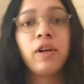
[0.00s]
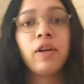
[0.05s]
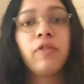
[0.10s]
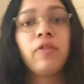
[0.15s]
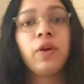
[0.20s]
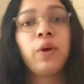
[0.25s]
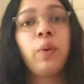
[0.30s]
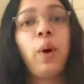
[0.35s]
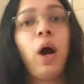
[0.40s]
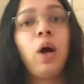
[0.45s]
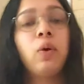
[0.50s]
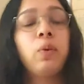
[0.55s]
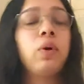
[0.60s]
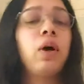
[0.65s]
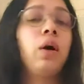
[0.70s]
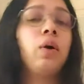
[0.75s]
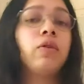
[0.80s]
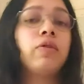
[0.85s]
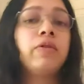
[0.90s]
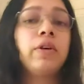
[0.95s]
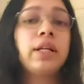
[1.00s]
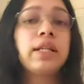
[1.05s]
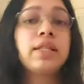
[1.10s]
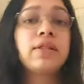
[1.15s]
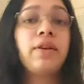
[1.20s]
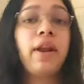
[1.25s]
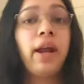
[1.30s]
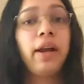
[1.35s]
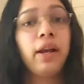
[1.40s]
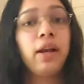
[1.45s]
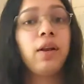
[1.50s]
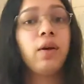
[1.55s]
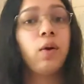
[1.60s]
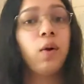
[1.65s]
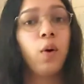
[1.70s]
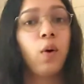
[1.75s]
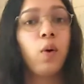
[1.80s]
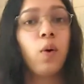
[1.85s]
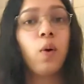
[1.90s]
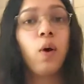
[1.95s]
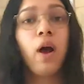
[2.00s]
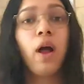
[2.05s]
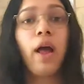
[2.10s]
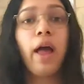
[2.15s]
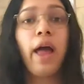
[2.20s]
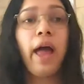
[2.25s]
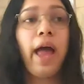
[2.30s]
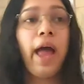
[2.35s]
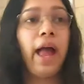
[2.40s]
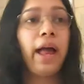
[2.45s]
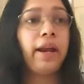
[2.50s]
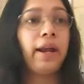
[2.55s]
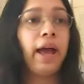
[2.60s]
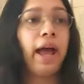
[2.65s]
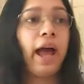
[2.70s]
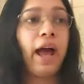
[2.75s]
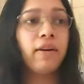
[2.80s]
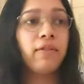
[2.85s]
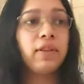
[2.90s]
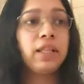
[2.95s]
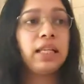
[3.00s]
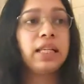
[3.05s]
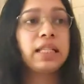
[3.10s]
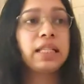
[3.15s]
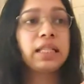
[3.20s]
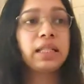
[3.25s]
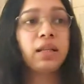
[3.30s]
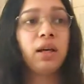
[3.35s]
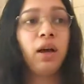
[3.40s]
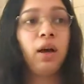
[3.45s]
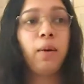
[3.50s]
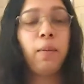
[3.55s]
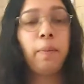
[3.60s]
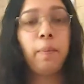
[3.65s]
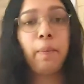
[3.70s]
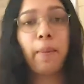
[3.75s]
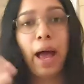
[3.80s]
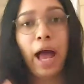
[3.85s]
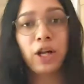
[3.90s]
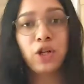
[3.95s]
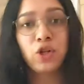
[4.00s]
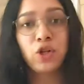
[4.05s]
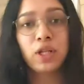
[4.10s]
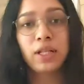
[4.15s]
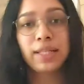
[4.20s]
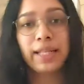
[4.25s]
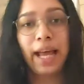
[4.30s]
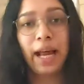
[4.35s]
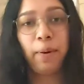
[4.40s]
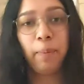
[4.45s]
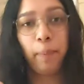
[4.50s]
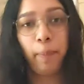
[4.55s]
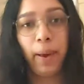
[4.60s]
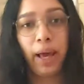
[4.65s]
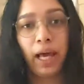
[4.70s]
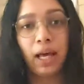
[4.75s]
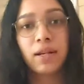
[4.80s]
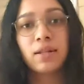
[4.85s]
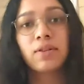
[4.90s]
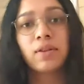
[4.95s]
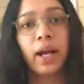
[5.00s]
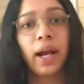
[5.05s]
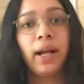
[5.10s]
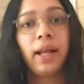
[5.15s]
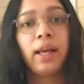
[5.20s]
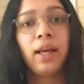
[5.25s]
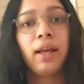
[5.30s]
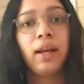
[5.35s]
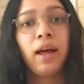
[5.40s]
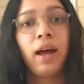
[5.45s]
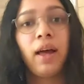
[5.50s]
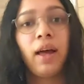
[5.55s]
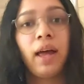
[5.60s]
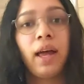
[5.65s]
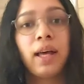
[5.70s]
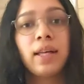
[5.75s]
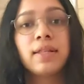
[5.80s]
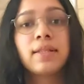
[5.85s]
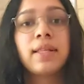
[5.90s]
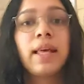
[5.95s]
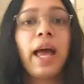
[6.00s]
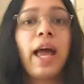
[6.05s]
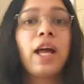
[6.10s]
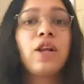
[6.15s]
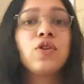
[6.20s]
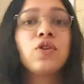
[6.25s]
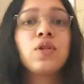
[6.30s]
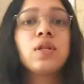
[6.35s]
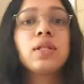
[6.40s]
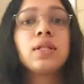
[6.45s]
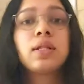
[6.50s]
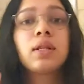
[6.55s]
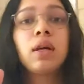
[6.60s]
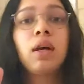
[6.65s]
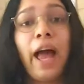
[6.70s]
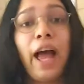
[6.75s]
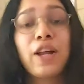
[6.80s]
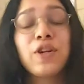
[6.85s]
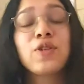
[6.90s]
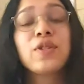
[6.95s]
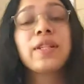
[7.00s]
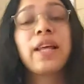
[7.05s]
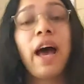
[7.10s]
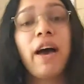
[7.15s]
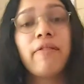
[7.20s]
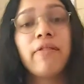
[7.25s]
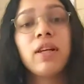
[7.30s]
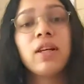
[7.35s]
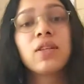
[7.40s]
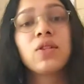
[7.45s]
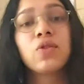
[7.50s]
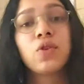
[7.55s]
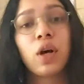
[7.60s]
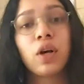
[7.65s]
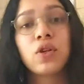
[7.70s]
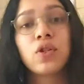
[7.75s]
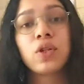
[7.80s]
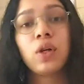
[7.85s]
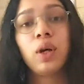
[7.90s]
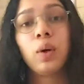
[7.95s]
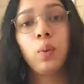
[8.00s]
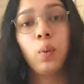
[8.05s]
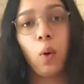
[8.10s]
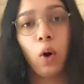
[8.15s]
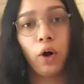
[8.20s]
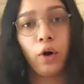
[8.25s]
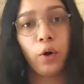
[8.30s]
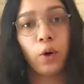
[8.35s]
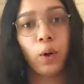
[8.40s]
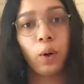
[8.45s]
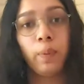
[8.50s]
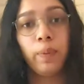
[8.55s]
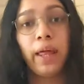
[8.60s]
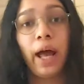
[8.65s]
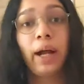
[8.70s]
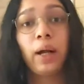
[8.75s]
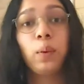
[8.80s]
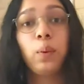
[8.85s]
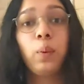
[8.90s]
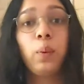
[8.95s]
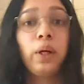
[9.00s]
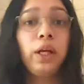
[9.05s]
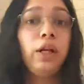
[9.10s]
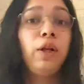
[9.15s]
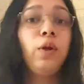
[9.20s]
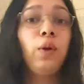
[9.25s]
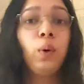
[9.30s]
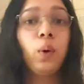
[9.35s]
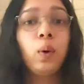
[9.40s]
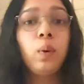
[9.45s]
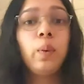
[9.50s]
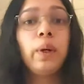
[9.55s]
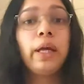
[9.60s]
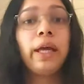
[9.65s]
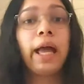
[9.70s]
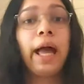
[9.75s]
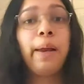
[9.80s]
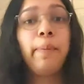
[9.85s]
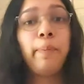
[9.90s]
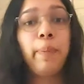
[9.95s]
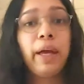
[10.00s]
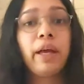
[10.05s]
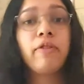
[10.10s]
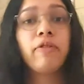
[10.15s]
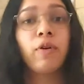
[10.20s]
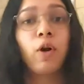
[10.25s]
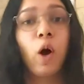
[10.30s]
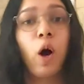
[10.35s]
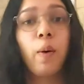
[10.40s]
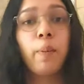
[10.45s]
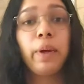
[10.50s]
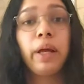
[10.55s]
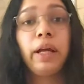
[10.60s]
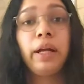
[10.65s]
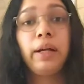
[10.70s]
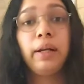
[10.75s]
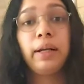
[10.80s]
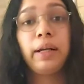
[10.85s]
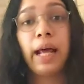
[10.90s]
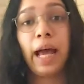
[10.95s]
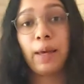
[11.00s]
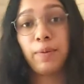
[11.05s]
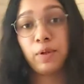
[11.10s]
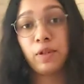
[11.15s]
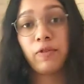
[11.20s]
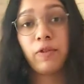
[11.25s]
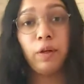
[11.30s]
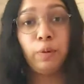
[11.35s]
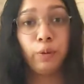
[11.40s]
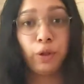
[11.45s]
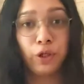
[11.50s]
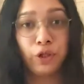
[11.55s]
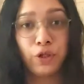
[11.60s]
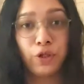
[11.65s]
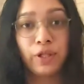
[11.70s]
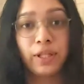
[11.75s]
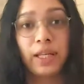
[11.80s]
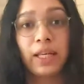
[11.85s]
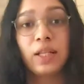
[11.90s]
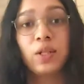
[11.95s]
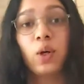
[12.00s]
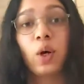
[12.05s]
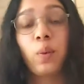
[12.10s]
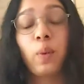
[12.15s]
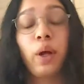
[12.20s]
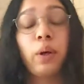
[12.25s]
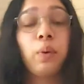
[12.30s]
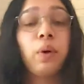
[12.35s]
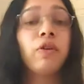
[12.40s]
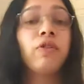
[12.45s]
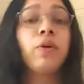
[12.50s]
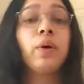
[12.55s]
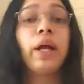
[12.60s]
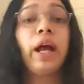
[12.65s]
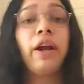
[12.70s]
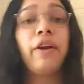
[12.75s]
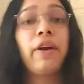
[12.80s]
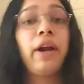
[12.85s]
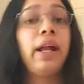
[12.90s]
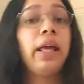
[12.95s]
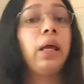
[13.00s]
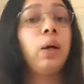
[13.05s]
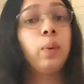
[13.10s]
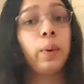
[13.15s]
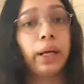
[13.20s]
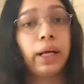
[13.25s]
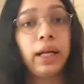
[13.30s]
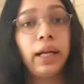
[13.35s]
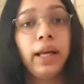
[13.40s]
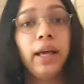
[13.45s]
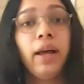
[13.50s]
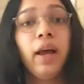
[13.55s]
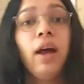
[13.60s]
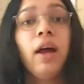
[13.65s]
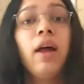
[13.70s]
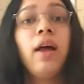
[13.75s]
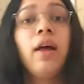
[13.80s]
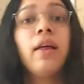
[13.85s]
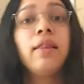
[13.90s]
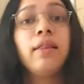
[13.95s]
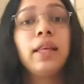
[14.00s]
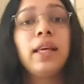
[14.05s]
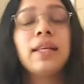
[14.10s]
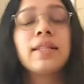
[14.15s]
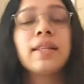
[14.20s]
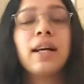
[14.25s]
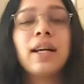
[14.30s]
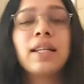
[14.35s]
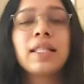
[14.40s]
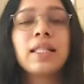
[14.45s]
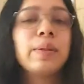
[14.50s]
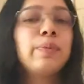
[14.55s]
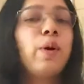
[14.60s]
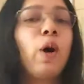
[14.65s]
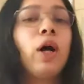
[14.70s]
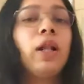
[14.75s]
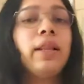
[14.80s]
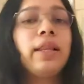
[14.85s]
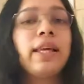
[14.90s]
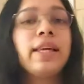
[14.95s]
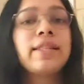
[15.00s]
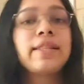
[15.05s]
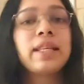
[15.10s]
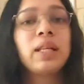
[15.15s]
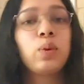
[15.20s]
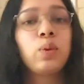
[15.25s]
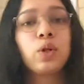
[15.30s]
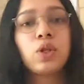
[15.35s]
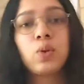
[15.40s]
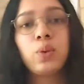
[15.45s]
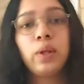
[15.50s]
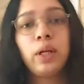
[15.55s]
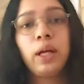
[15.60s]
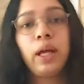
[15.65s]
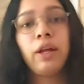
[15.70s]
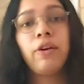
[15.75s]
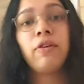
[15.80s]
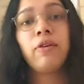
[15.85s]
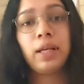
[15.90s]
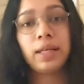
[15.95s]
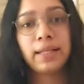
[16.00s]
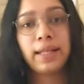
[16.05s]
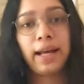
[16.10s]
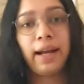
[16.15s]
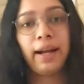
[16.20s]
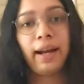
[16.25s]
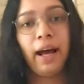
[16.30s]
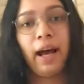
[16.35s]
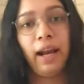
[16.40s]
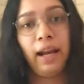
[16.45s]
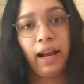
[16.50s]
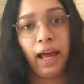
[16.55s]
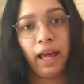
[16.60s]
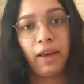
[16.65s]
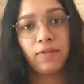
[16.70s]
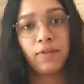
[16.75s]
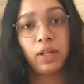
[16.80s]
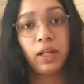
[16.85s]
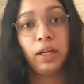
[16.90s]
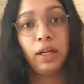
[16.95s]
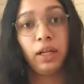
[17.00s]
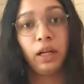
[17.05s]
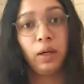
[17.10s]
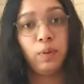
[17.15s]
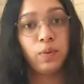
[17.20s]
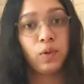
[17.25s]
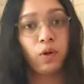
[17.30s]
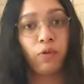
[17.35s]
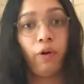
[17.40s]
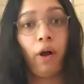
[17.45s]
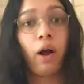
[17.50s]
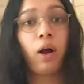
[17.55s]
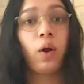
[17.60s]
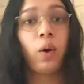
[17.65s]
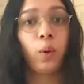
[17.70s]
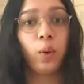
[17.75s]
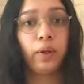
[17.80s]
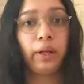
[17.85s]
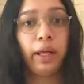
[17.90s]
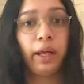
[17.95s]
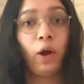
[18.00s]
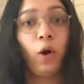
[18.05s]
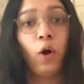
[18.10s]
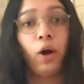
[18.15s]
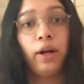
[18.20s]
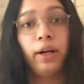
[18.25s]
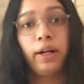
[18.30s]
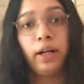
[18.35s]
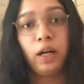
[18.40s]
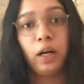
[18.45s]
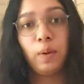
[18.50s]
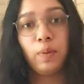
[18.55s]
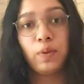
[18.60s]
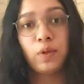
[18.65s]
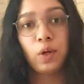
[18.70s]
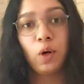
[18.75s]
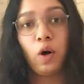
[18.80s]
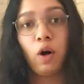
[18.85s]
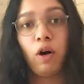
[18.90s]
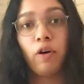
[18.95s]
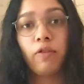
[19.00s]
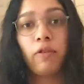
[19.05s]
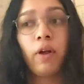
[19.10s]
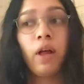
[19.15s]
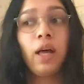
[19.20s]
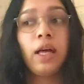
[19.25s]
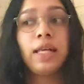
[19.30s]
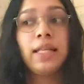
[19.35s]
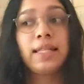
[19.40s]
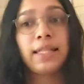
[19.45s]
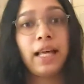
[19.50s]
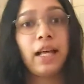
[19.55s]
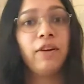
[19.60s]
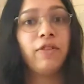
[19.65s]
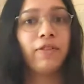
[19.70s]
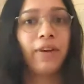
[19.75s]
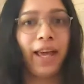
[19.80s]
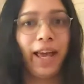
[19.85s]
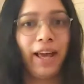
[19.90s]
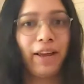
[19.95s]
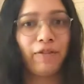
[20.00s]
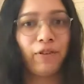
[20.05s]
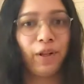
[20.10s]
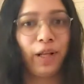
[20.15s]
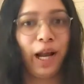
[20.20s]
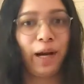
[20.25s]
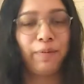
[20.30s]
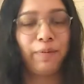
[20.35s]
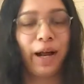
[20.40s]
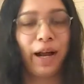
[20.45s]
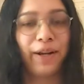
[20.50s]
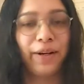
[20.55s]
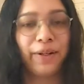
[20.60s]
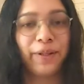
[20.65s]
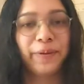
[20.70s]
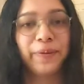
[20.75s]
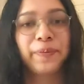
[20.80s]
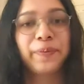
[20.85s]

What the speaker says: a few outfits ready to go and have these matches and pairs ready in our heads, and just having a structured wardrobe that we know we can pick from in times of emergencies or when we have to get ready quickly. These are small things in which we can reset our lives in terms of our clothing or in terms of self-care for that matter.